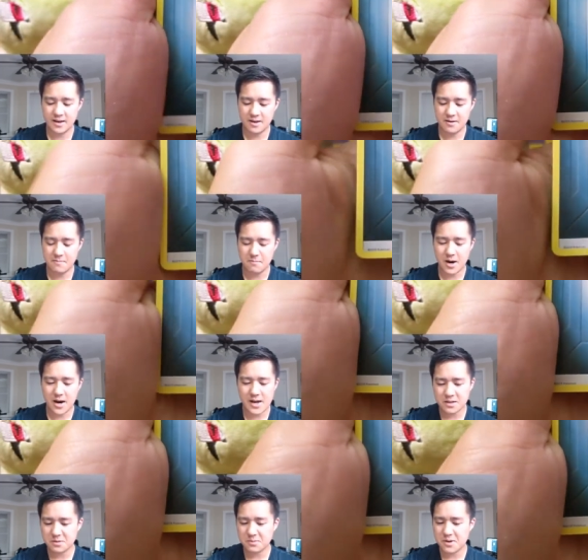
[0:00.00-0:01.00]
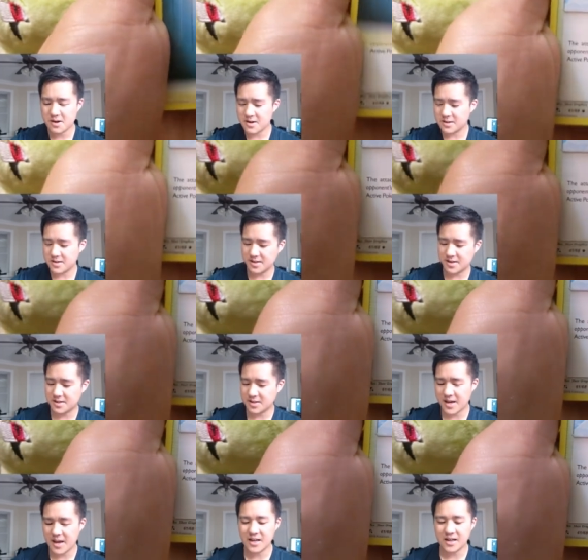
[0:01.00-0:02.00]
in my experience it's
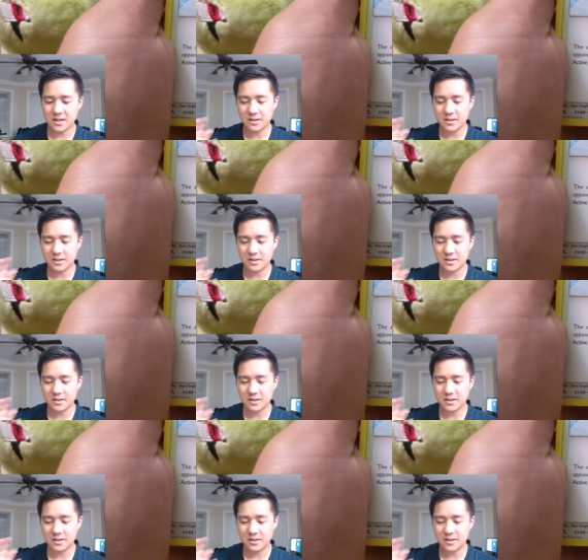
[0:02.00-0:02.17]
getting a